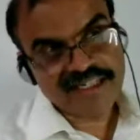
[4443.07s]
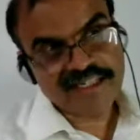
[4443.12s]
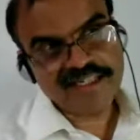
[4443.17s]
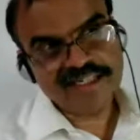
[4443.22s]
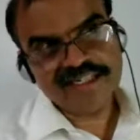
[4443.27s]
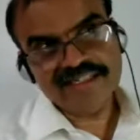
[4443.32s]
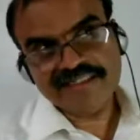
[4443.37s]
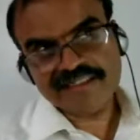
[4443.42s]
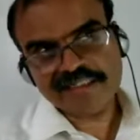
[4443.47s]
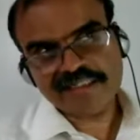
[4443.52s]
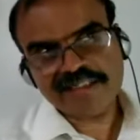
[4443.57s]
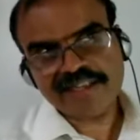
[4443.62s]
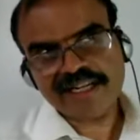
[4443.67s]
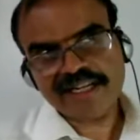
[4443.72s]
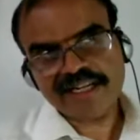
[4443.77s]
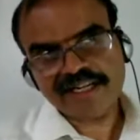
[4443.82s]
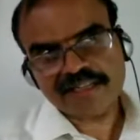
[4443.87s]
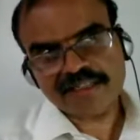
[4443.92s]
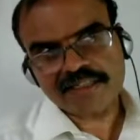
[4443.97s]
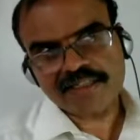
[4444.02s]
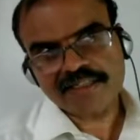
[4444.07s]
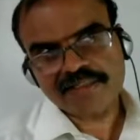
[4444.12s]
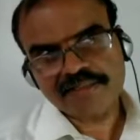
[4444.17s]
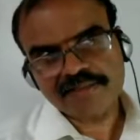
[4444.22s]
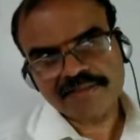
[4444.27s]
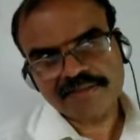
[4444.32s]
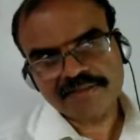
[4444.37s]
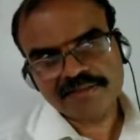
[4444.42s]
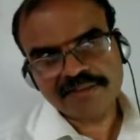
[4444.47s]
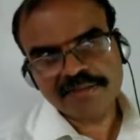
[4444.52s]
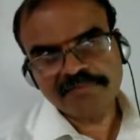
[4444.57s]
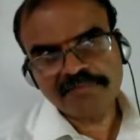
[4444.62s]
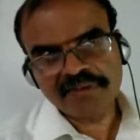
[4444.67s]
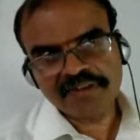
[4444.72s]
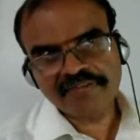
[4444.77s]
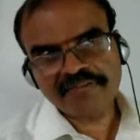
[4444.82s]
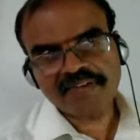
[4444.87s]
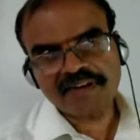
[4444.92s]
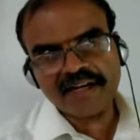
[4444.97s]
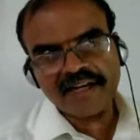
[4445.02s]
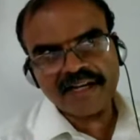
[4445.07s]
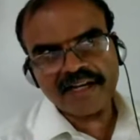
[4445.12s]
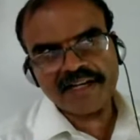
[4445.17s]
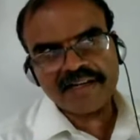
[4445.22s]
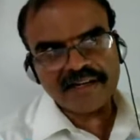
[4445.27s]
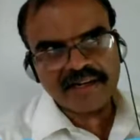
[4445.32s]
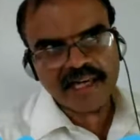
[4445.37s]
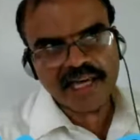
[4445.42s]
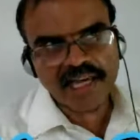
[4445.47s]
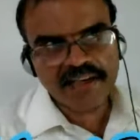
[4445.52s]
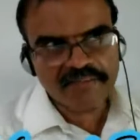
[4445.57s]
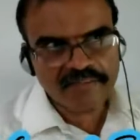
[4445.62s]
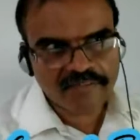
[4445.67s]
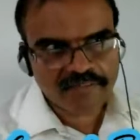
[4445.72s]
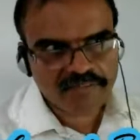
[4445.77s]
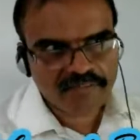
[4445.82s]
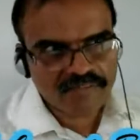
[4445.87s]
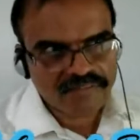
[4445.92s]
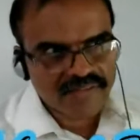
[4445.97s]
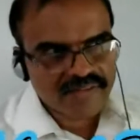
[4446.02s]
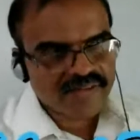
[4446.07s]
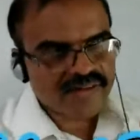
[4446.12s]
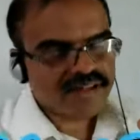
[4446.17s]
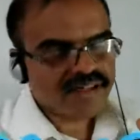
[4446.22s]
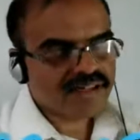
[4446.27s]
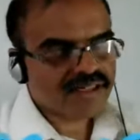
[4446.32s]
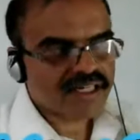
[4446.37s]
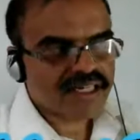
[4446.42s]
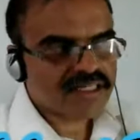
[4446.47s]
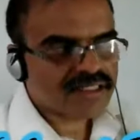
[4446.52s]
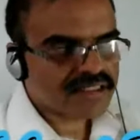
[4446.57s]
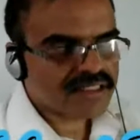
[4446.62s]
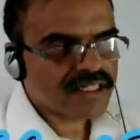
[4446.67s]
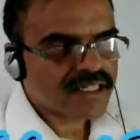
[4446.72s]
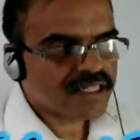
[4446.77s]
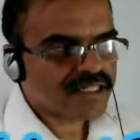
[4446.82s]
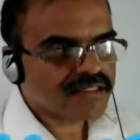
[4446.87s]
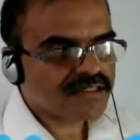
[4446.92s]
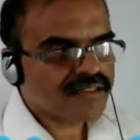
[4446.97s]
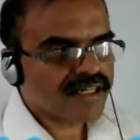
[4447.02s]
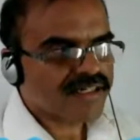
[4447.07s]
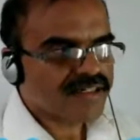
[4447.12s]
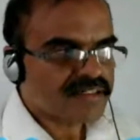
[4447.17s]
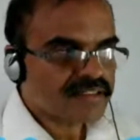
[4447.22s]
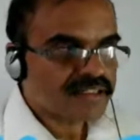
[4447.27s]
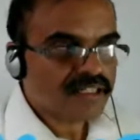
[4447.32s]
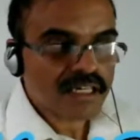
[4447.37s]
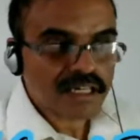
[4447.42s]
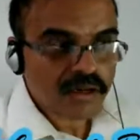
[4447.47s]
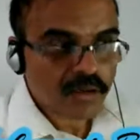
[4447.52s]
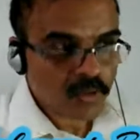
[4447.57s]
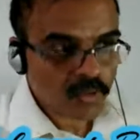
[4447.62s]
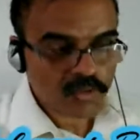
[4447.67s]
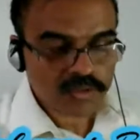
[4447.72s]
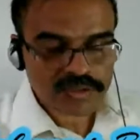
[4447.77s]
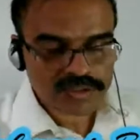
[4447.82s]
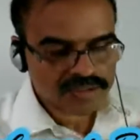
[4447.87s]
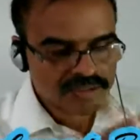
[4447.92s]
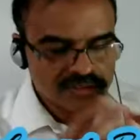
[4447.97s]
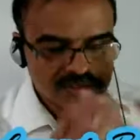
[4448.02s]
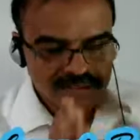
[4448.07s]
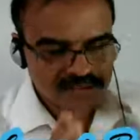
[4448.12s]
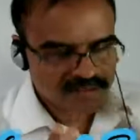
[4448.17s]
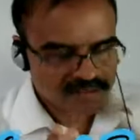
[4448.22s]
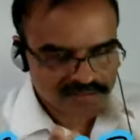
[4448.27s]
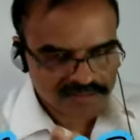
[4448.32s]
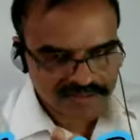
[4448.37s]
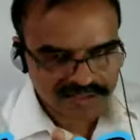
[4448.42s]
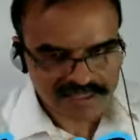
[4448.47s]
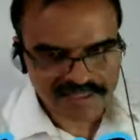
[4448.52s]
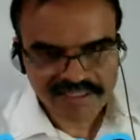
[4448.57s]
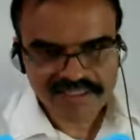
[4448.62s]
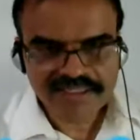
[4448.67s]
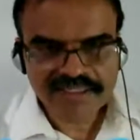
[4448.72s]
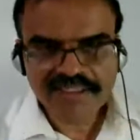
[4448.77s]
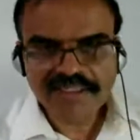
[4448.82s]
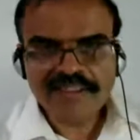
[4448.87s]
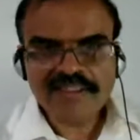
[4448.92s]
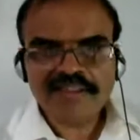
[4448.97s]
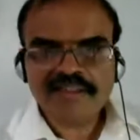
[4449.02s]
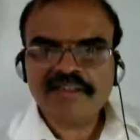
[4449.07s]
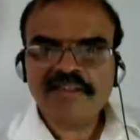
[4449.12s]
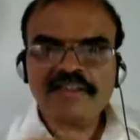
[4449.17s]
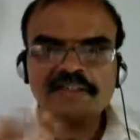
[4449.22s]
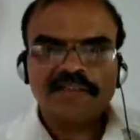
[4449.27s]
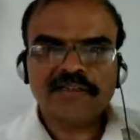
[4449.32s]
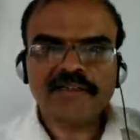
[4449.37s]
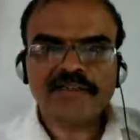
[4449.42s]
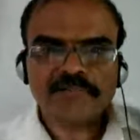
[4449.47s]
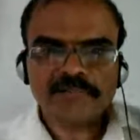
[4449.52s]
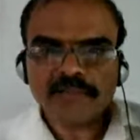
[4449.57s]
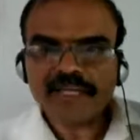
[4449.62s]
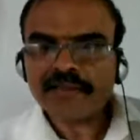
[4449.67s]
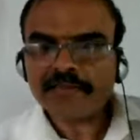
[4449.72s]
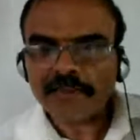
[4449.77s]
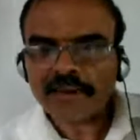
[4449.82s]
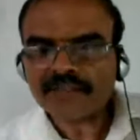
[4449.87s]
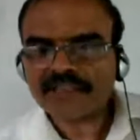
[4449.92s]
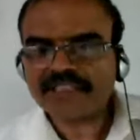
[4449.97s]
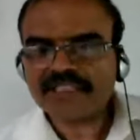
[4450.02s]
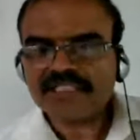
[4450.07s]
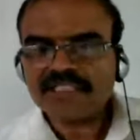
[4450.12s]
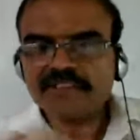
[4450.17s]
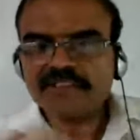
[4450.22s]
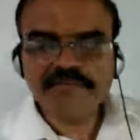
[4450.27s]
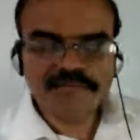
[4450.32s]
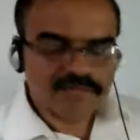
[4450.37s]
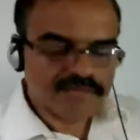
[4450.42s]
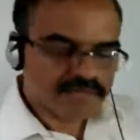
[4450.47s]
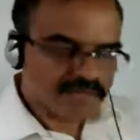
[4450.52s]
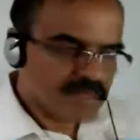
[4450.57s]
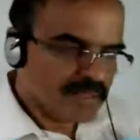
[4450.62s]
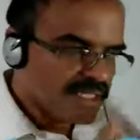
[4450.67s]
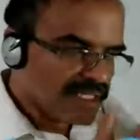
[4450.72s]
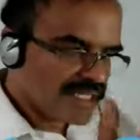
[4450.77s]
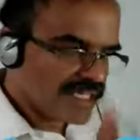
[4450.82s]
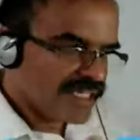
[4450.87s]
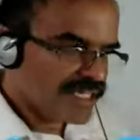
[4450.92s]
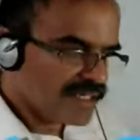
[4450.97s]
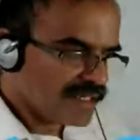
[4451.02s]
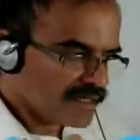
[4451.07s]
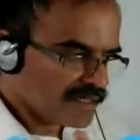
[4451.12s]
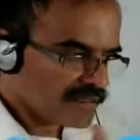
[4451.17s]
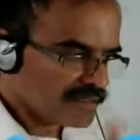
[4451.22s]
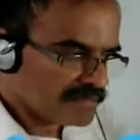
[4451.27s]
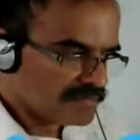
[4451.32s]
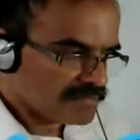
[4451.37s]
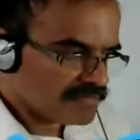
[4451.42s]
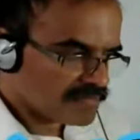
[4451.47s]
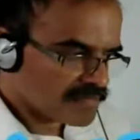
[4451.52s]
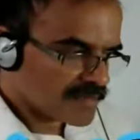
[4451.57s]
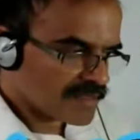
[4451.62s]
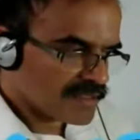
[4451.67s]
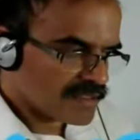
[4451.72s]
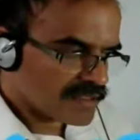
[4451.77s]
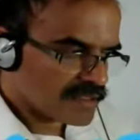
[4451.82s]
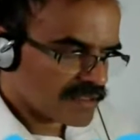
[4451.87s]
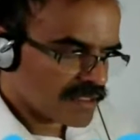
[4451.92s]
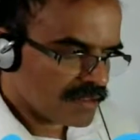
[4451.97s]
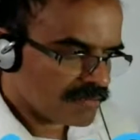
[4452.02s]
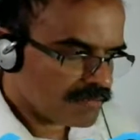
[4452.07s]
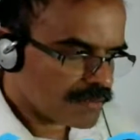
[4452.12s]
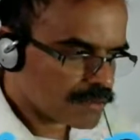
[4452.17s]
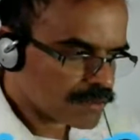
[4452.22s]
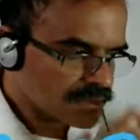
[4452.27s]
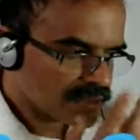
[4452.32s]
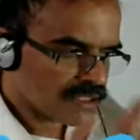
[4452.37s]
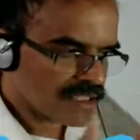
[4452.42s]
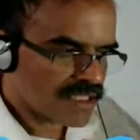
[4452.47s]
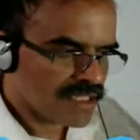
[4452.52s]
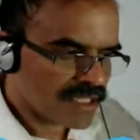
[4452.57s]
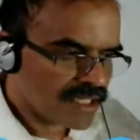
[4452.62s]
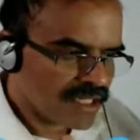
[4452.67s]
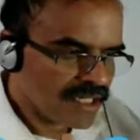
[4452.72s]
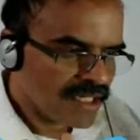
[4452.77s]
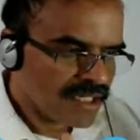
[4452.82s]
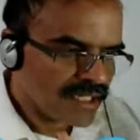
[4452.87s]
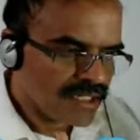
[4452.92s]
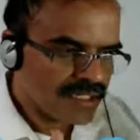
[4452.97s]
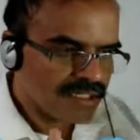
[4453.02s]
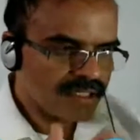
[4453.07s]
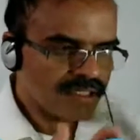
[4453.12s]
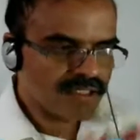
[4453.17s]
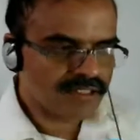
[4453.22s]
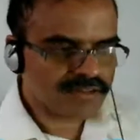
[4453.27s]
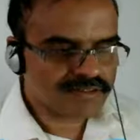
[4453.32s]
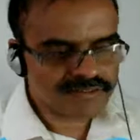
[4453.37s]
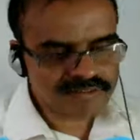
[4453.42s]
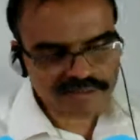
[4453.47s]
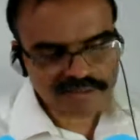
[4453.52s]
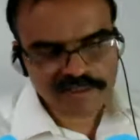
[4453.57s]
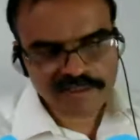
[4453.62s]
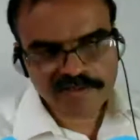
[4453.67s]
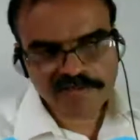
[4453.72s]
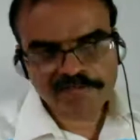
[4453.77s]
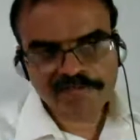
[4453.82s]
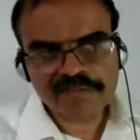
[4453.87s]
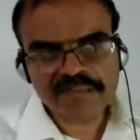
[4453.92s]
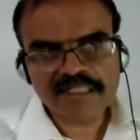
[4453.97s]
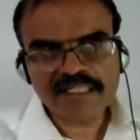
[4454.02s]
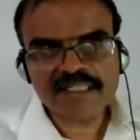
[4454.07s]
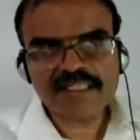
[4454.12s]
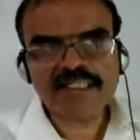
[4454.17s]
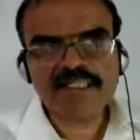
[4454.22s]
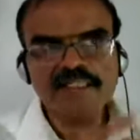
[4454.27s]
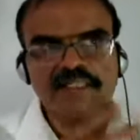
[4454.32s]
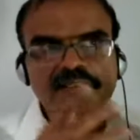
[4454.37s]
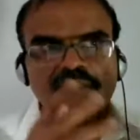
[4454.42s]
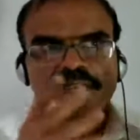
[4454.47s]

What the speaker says: integrate, simplify life, and I think that still holds. Be positive. Be if you see every